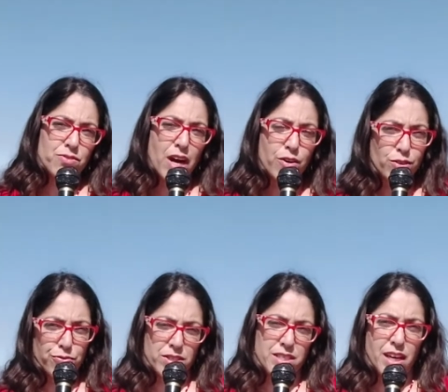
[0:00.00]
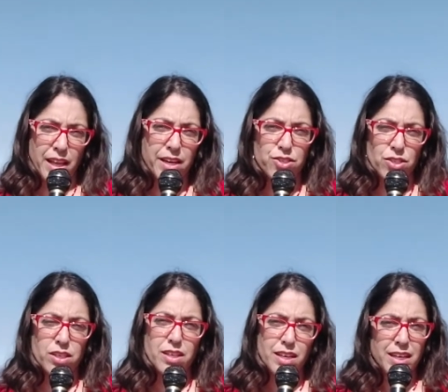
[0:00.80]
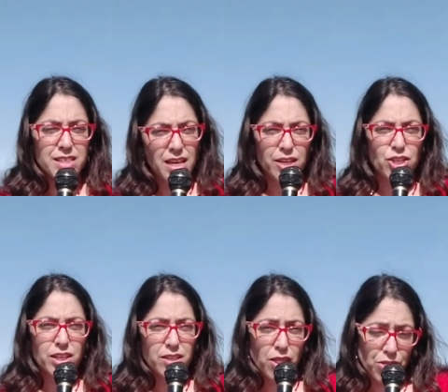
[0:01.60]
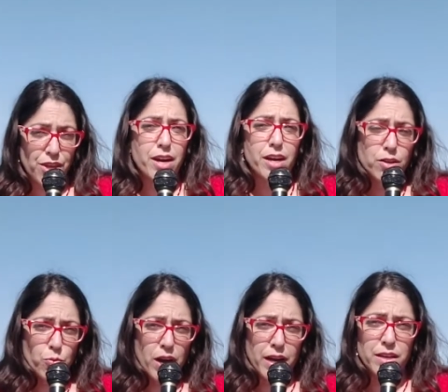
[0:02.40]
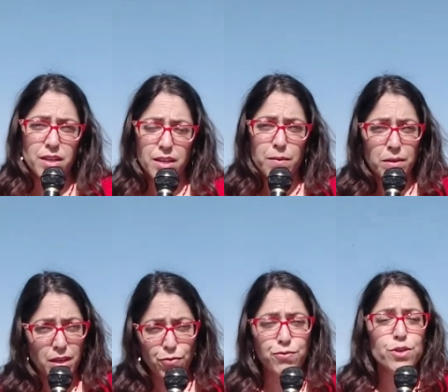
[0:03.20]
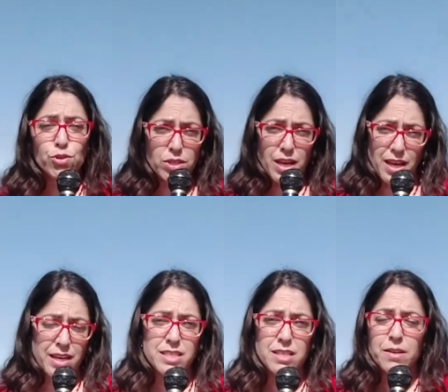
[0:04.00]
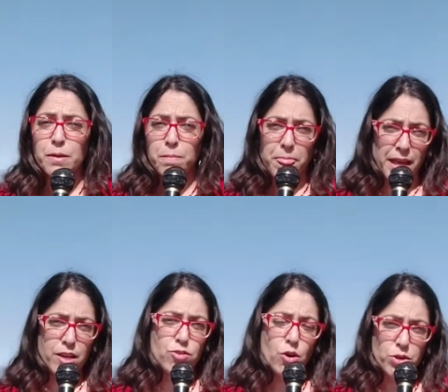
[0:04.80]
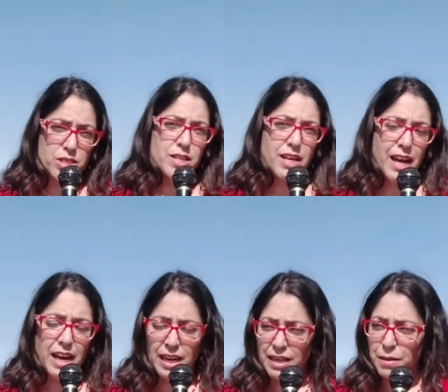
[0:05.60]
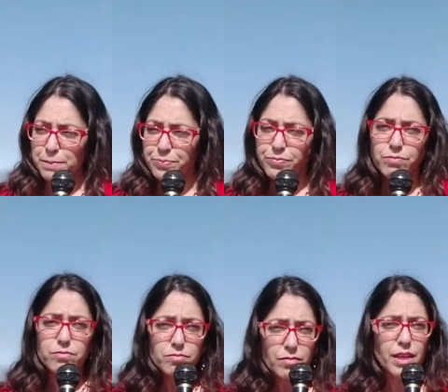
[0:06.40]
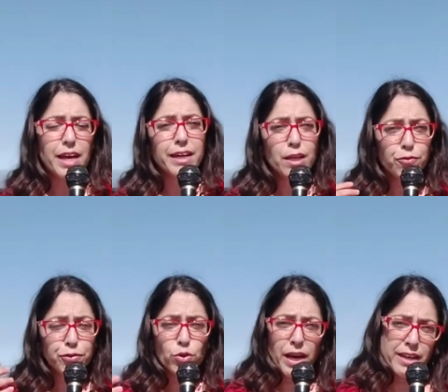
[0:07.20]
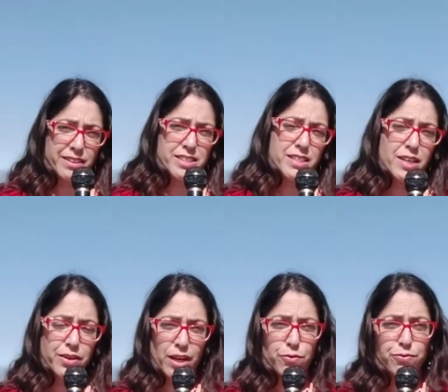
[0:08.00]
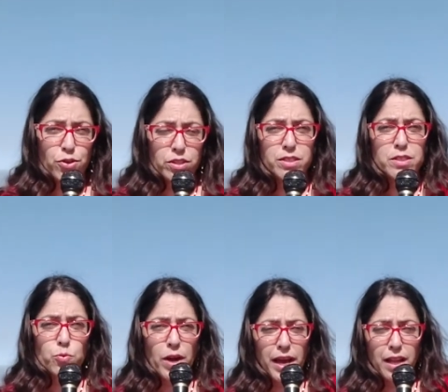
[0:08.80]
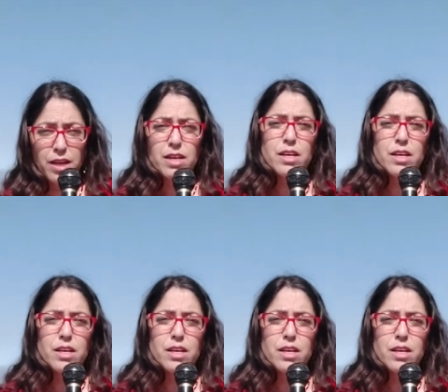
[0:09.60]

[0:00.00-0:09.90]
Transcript: round of escalation, it's actually the third one in a few days towards the Galilee. And if you add the Syrian front as well,